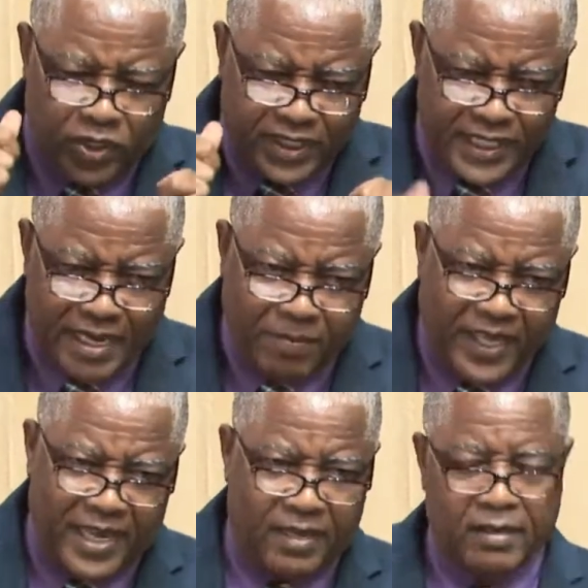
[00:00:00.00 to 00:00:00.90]
the same
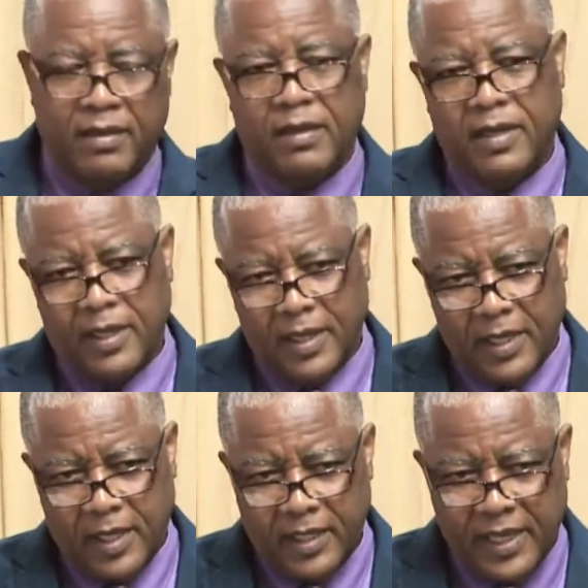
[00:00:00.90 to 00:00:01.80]
thing
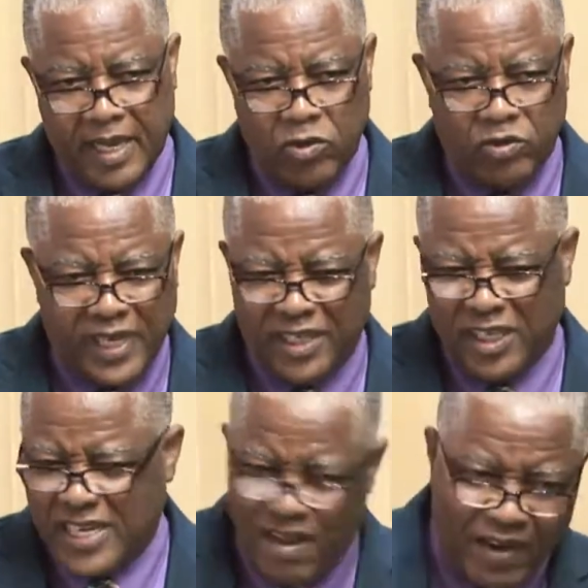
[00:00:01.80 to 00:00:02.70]
that you say
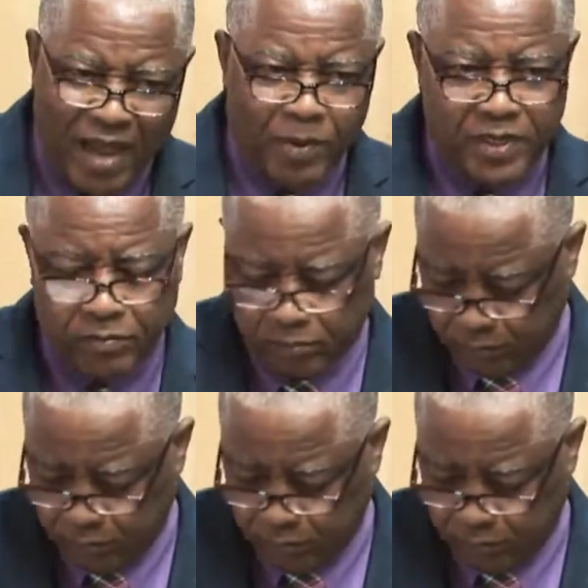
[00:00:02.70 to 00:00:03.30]
should never happen.